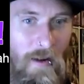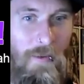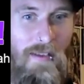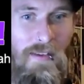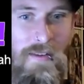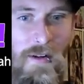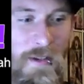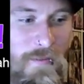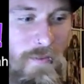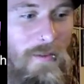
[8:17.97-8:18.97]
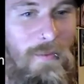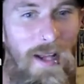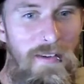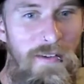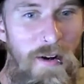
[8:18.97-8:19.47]
Oh, we got the turkeys
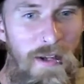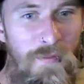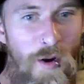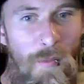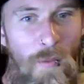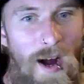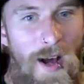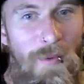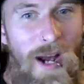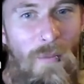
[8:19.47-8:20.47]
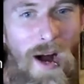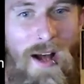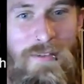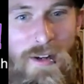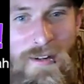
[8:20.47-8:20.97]
roaming wild. We got
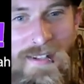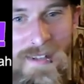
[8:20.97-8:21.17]
wild turkeys